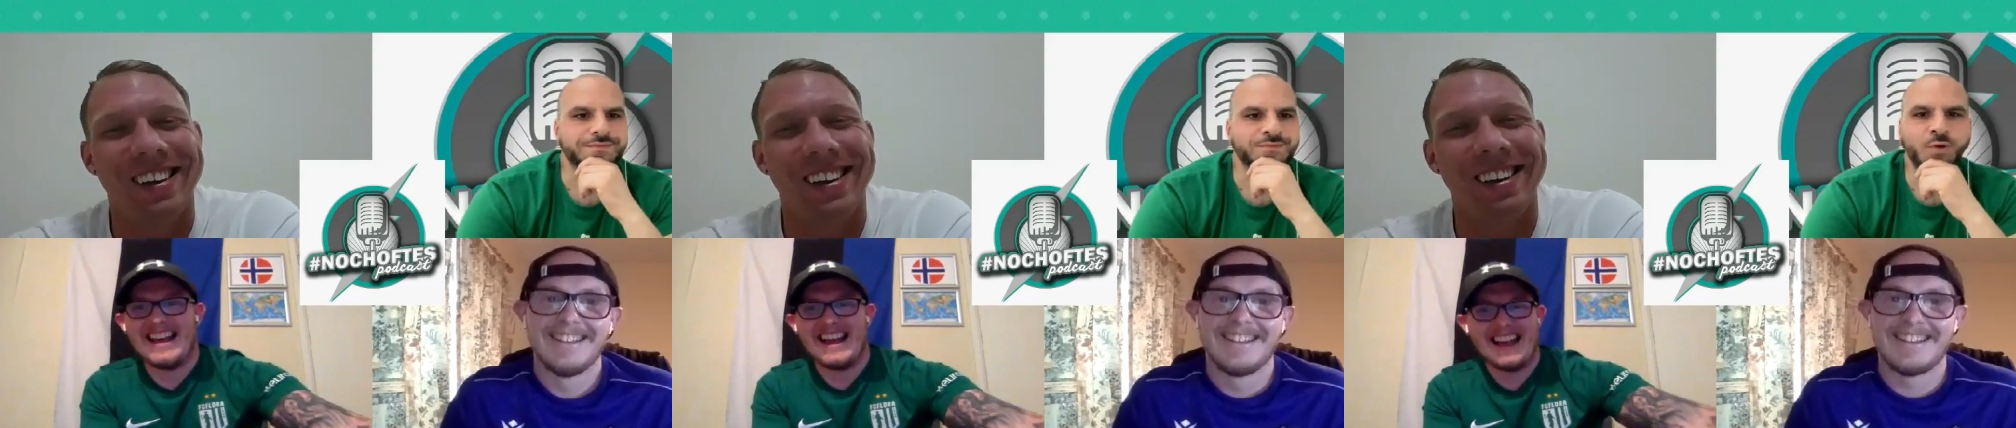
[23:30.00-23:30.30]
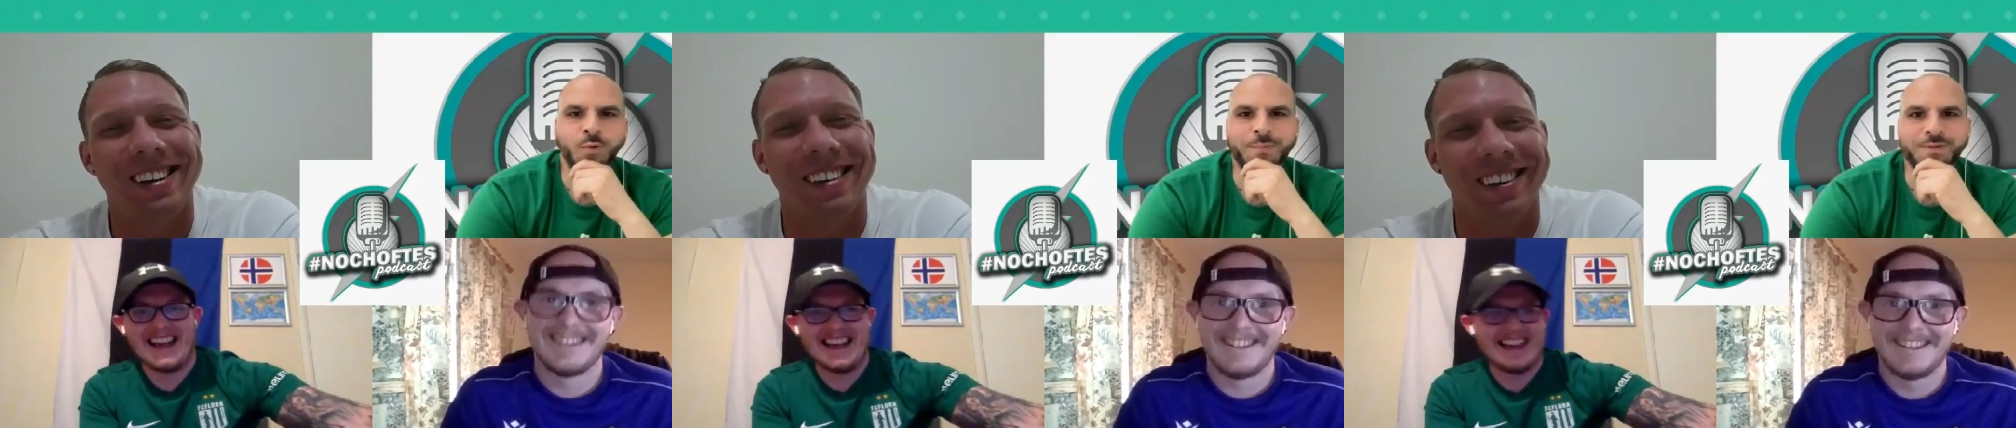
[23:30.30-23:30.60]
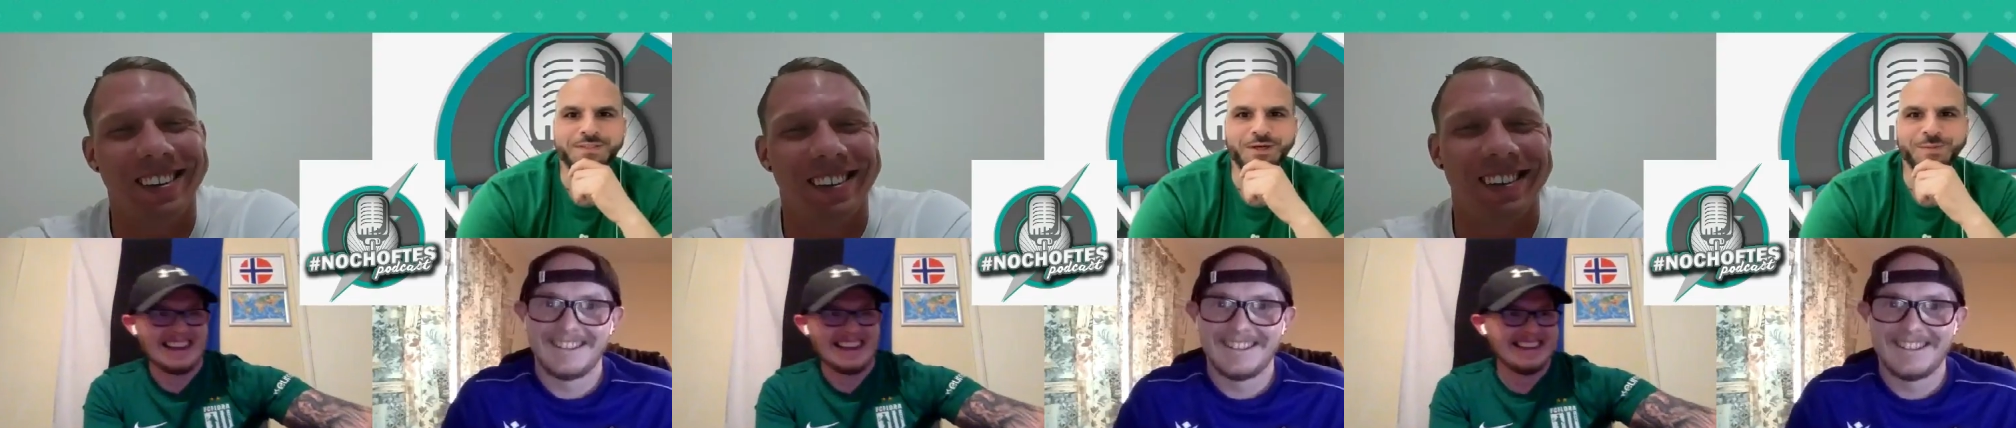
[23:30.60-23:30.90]
Speaker 1: what
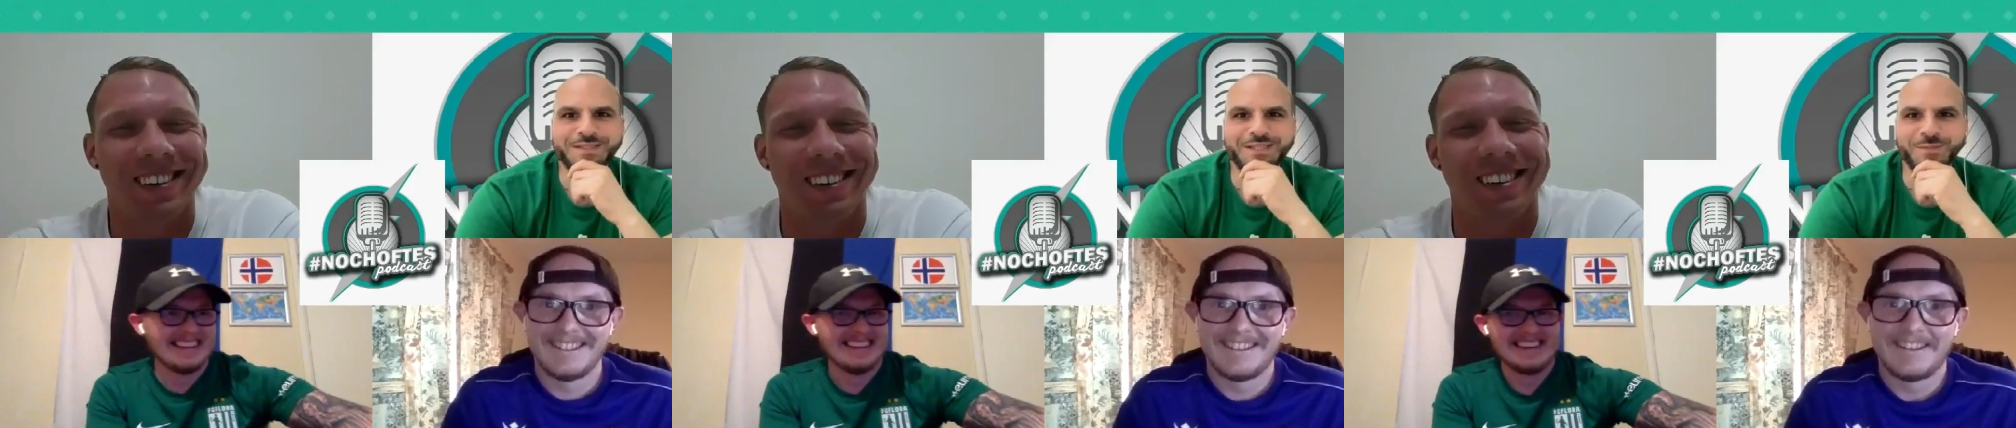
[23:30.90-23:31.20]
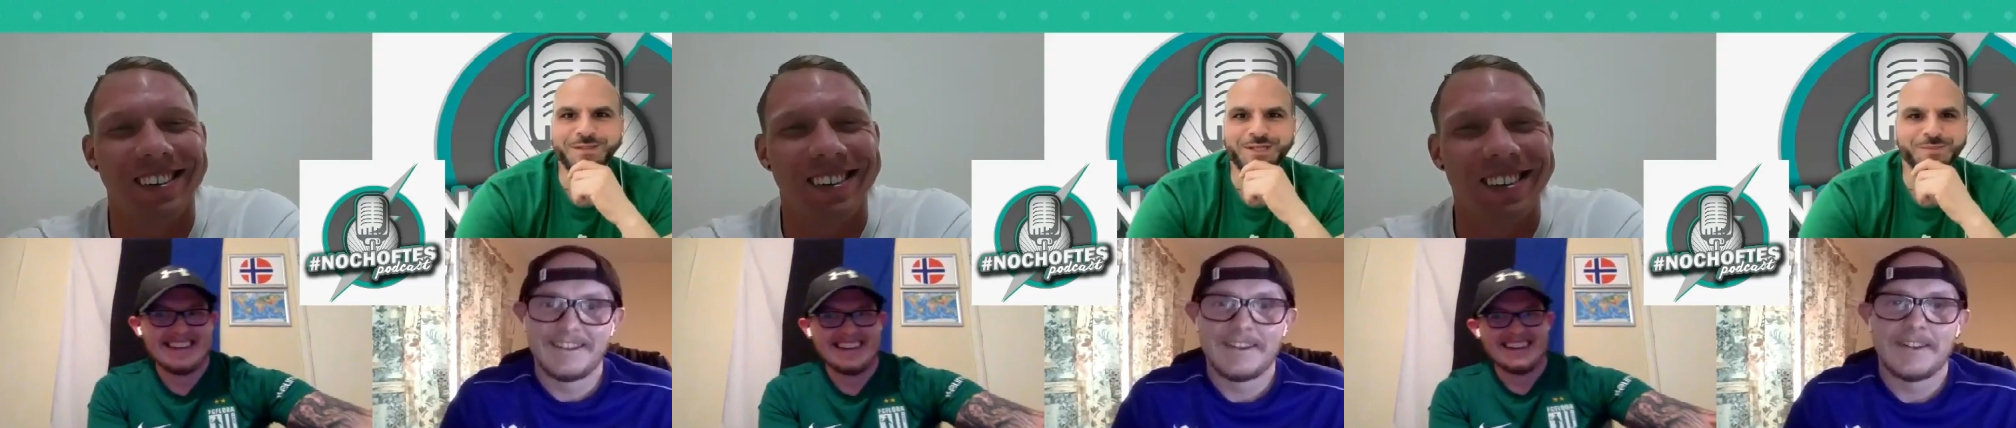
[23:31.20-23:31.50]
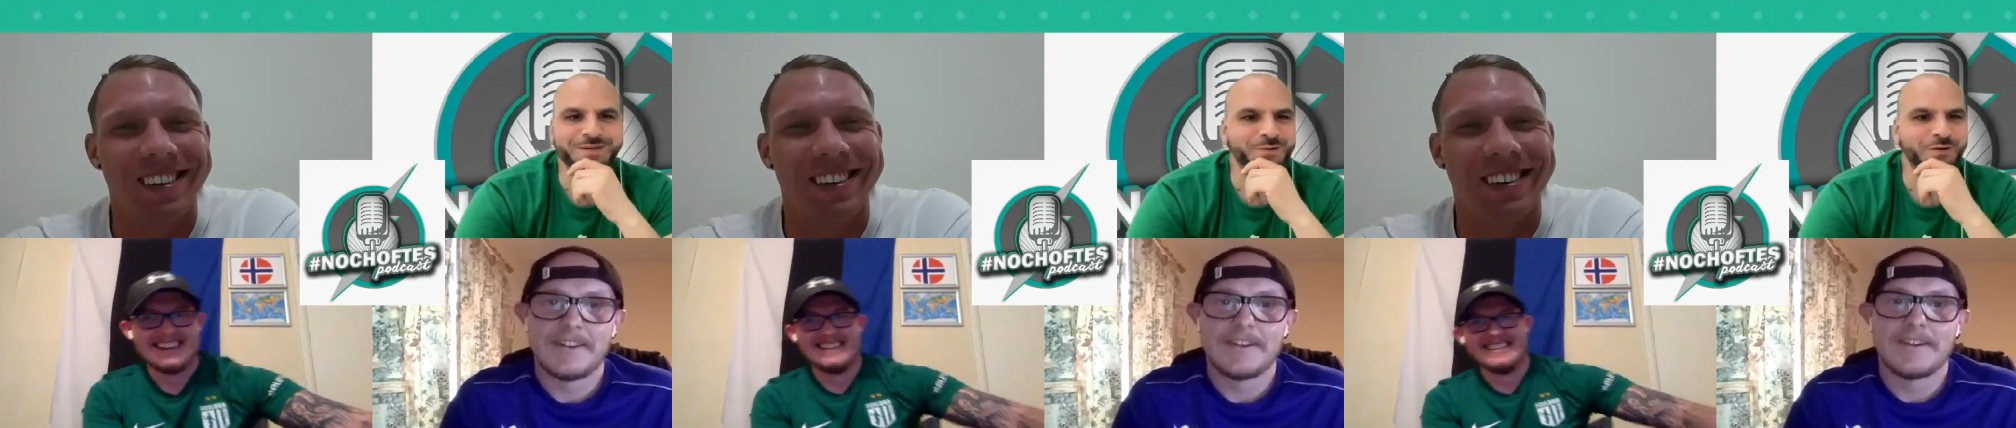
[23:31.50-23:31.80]
happened? Tell me, tell me,
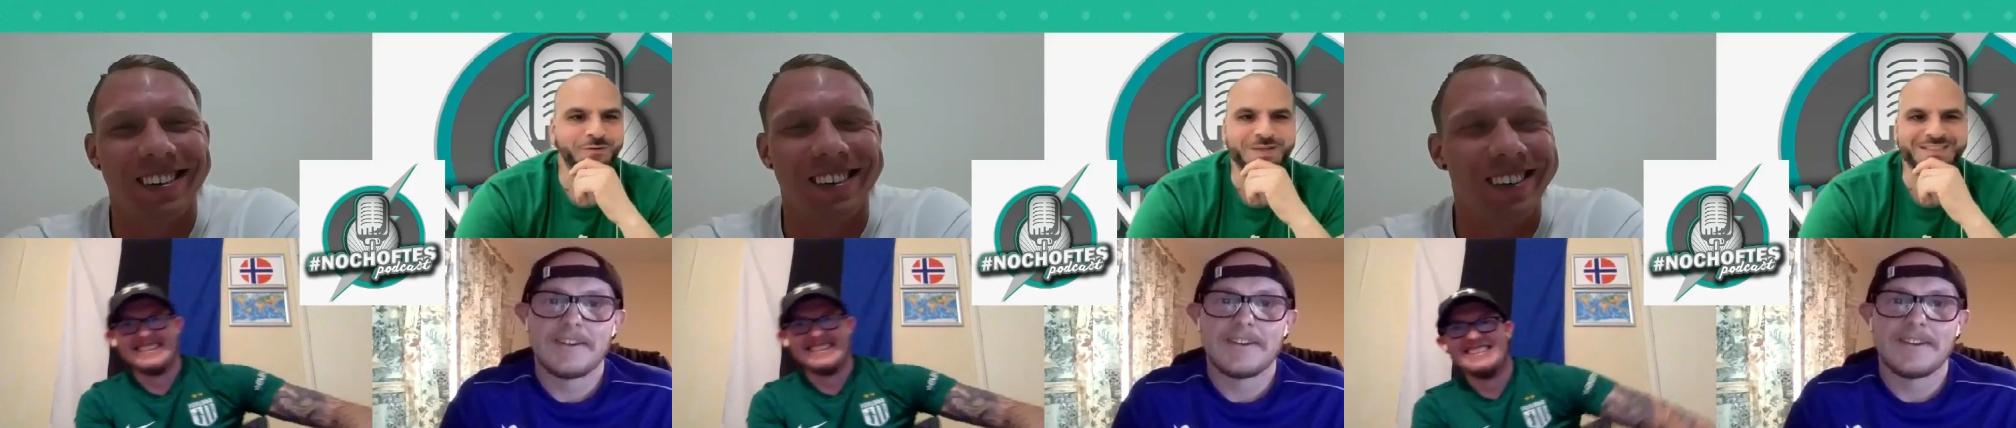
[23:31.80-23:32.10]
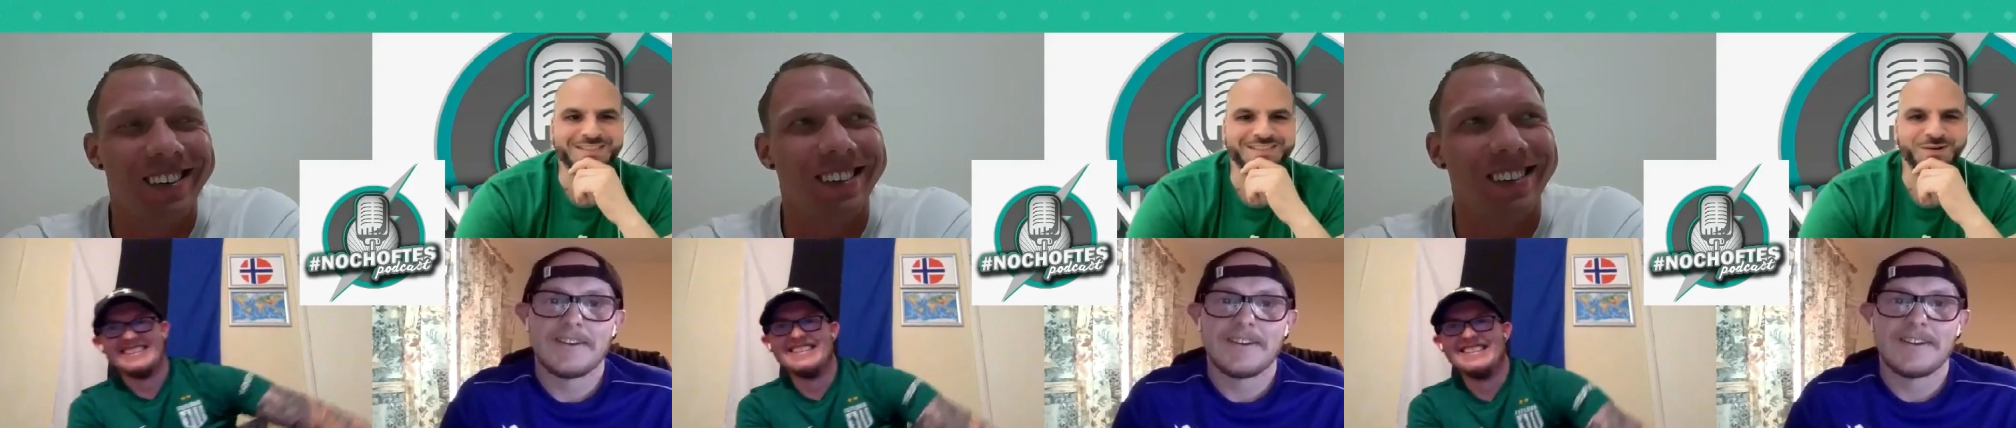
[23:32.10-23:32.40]
tell me. What have I missed?